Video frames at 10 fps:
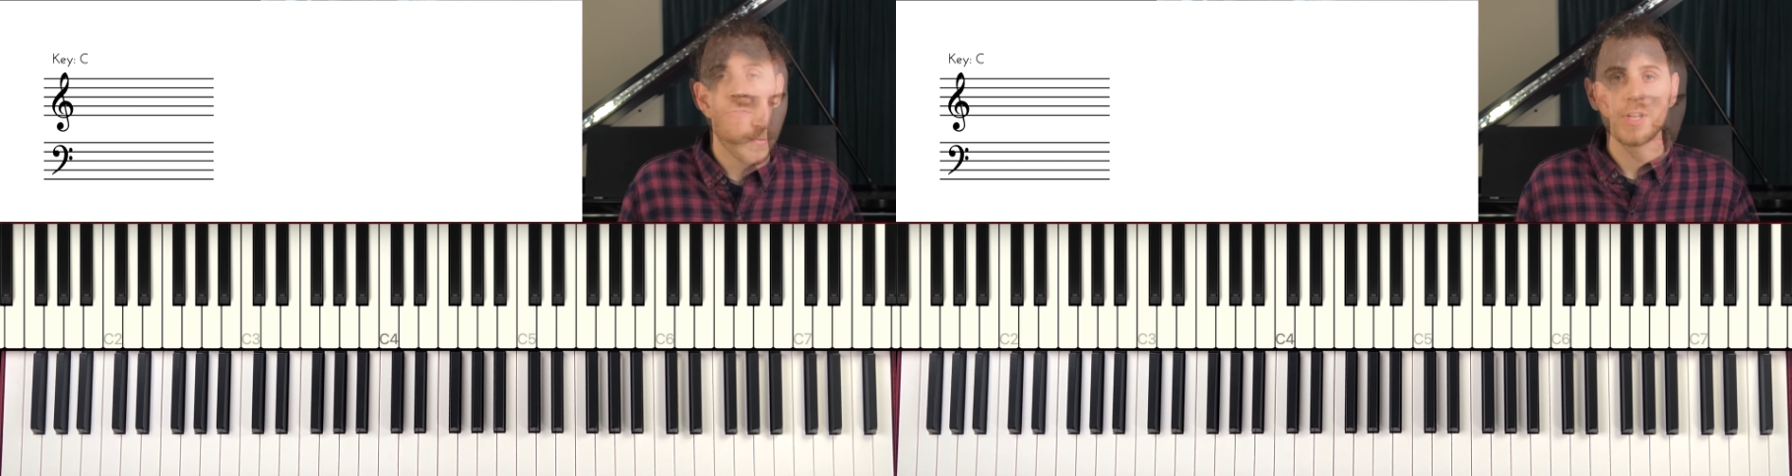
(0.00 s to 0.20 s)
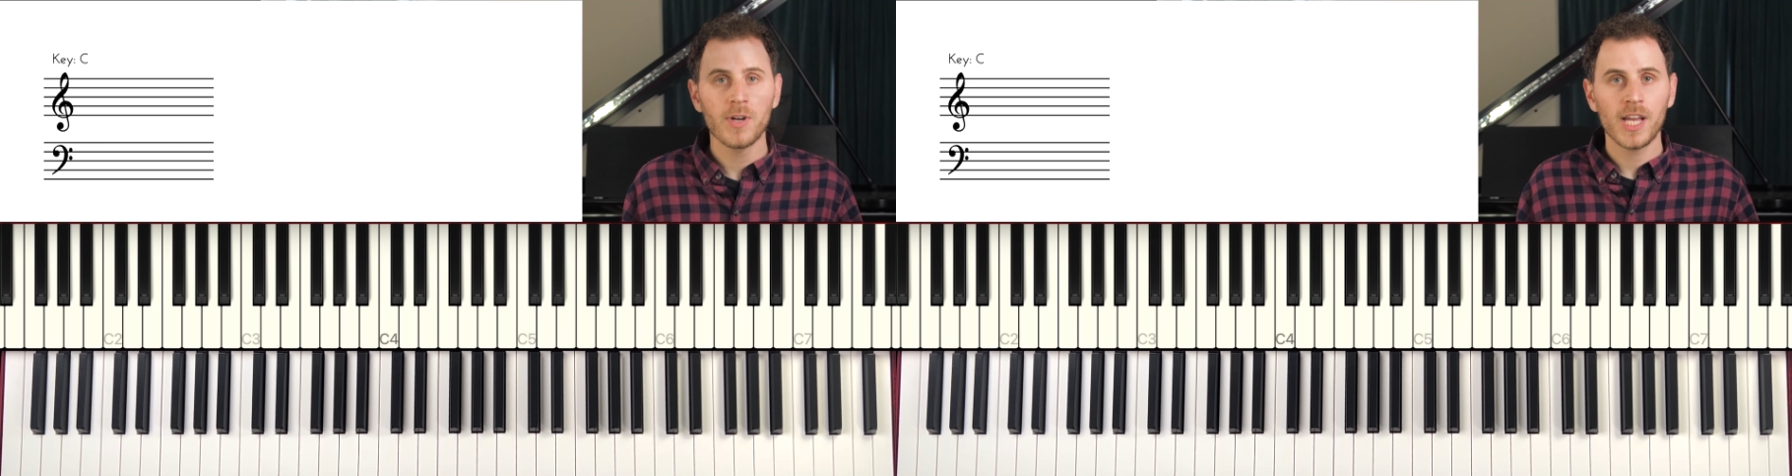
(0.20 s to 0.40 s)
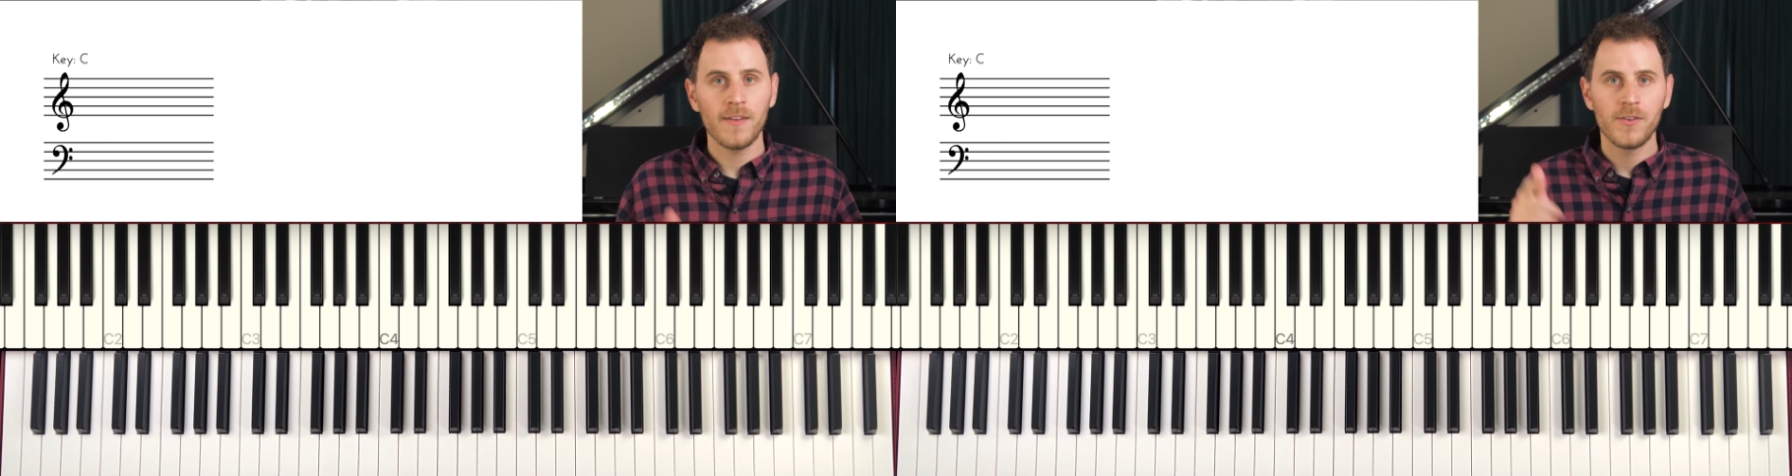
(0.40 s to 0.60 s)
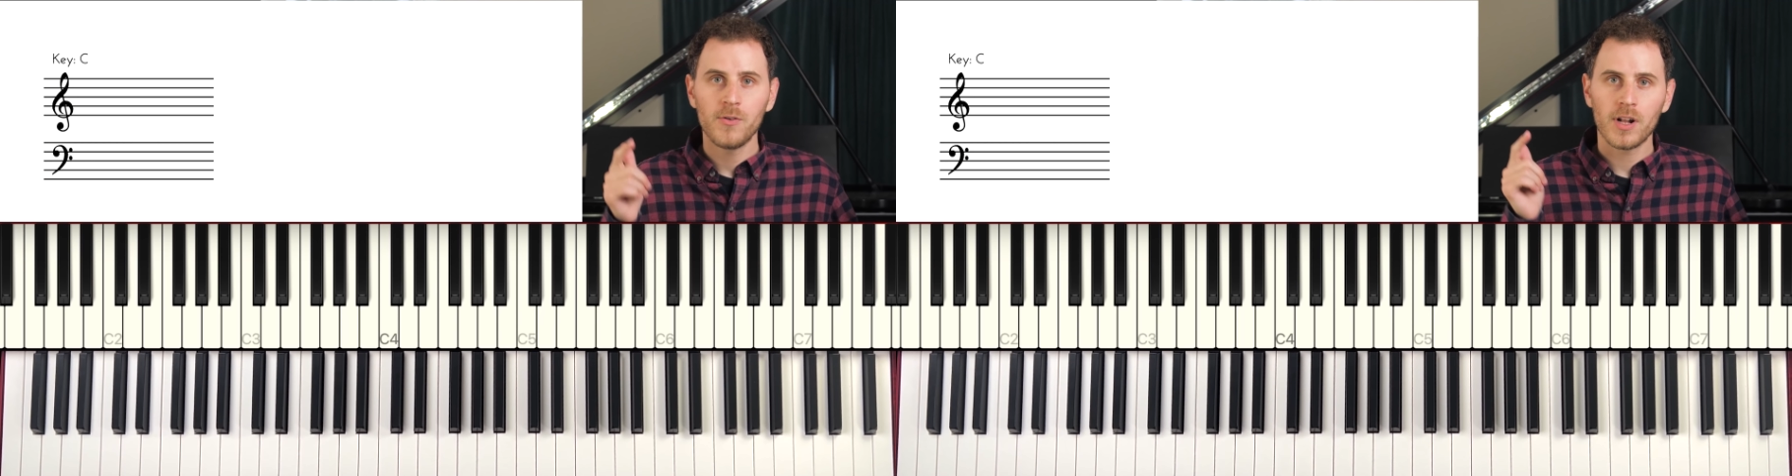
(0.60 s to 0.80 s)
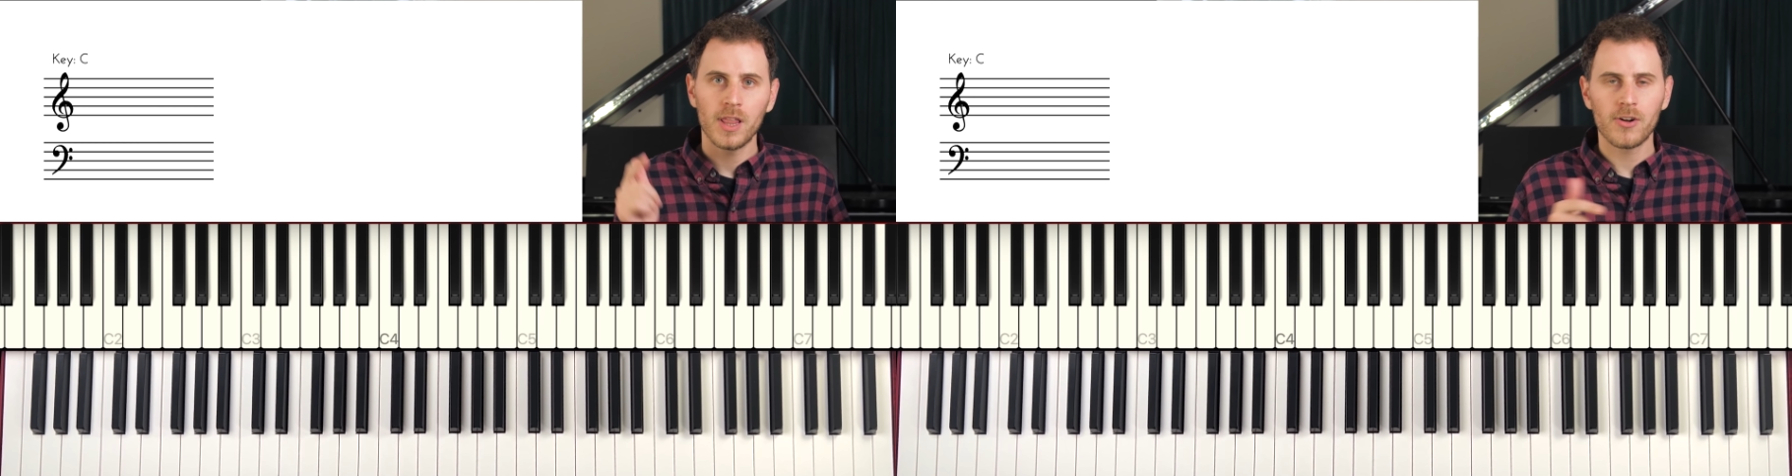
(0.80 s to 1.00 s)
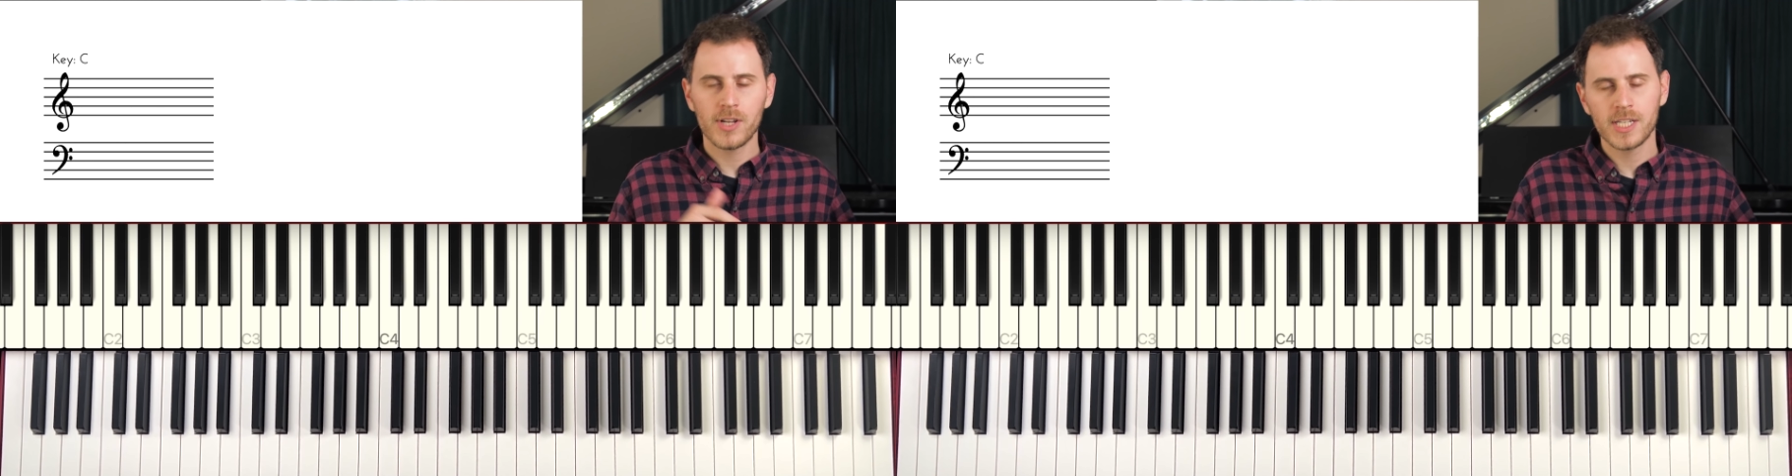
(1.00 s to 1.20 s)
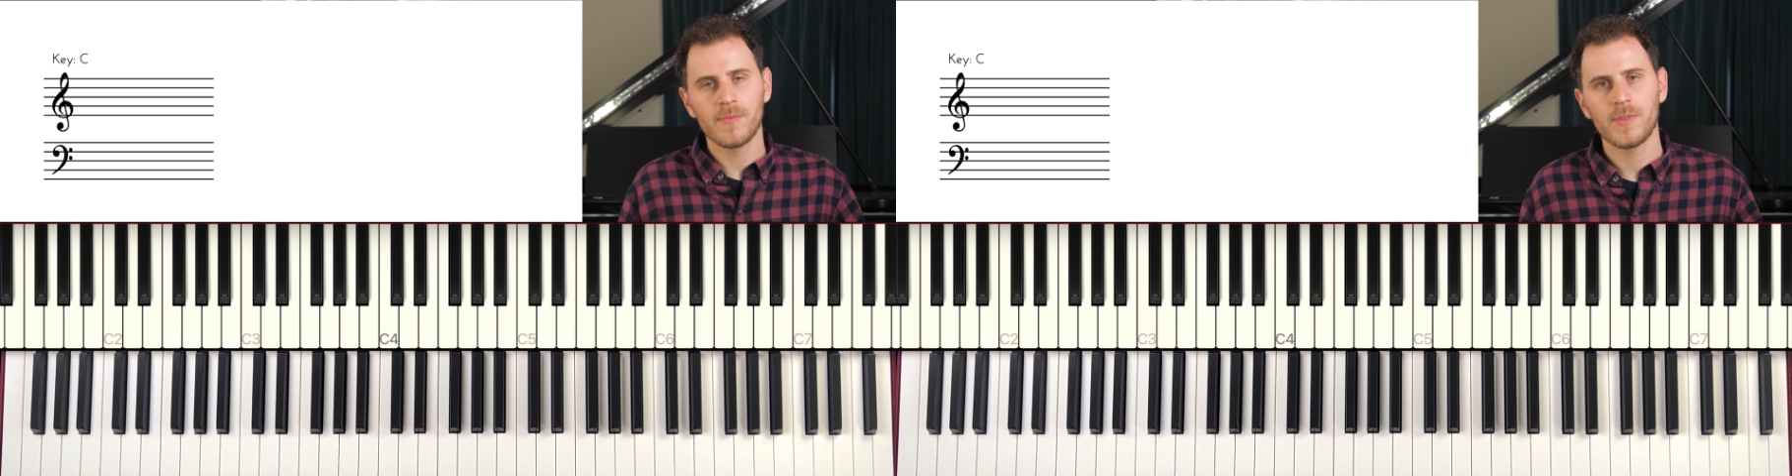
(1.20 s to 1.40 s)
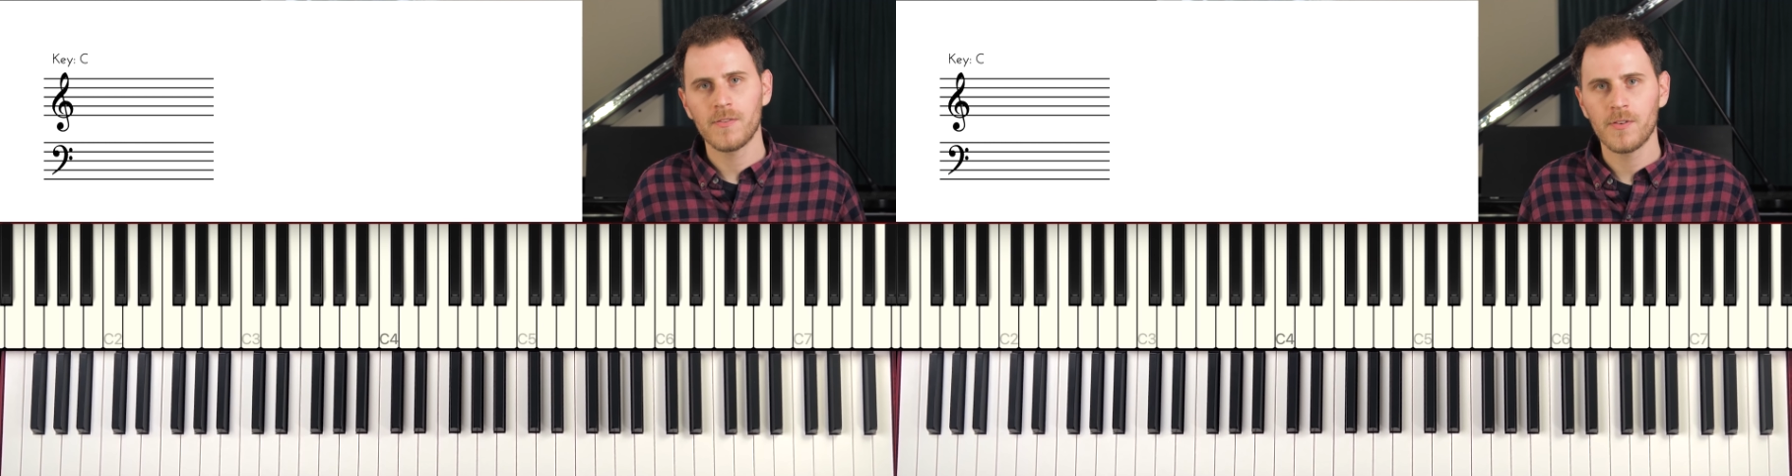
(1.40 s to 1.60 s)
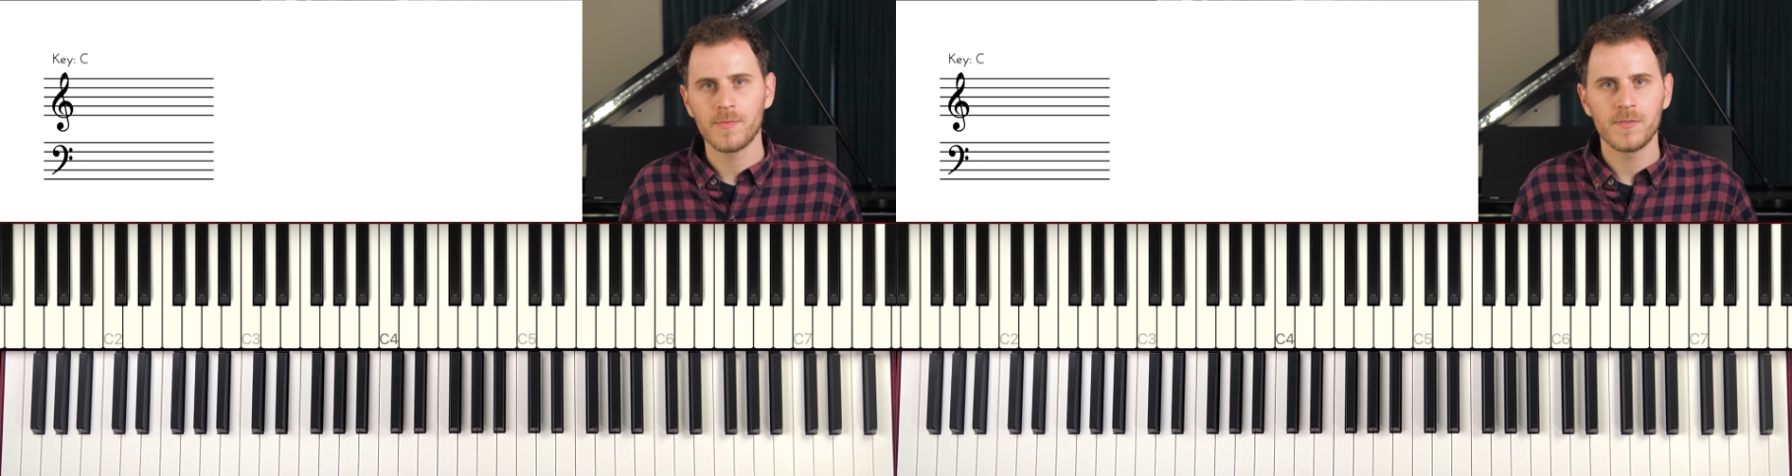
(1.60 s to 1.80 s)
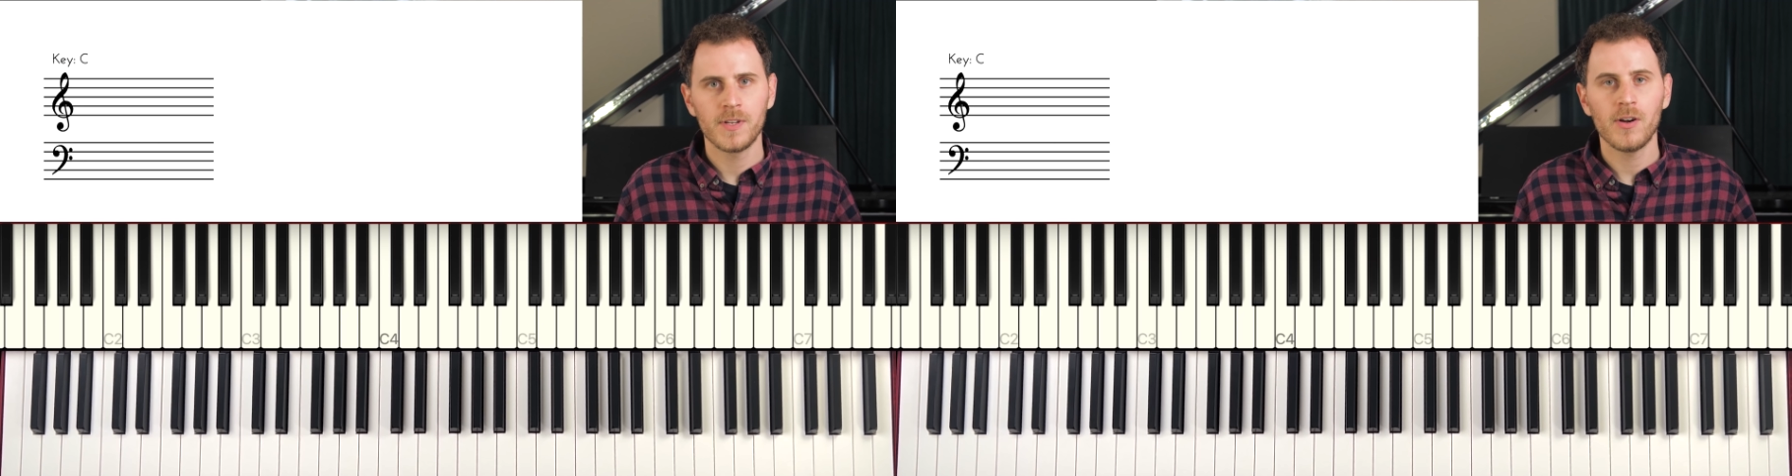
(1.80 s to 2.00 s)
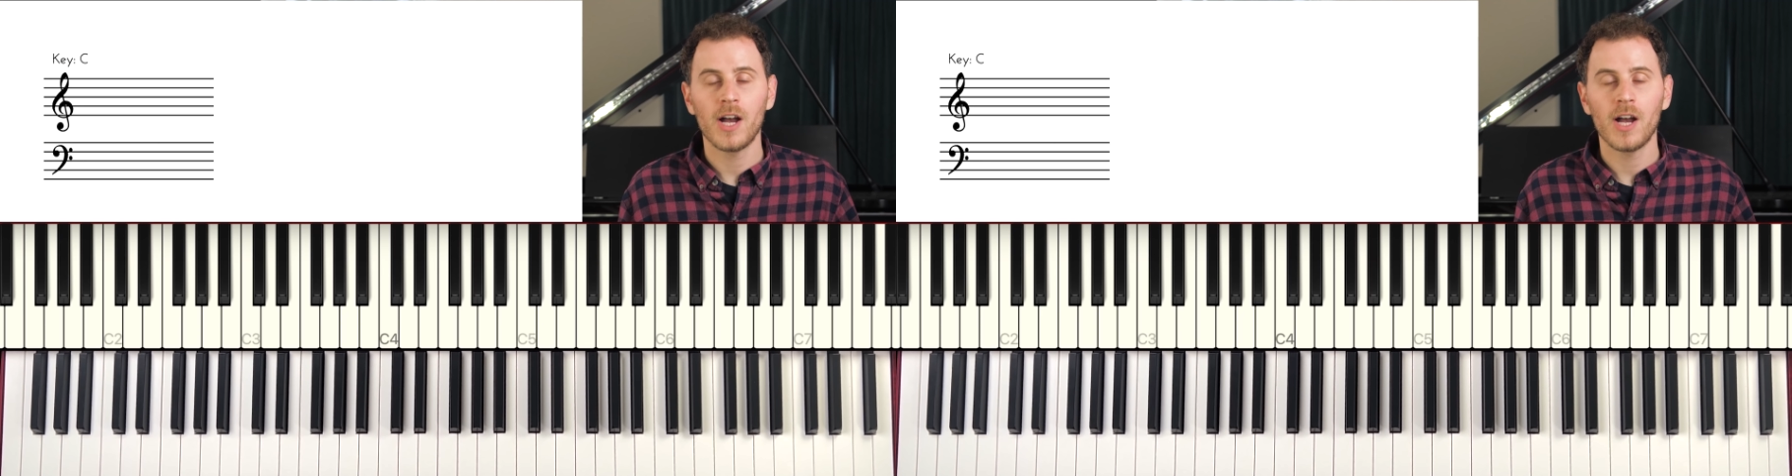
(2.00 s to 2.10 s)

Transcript: Really quick, if you are learning something from this video,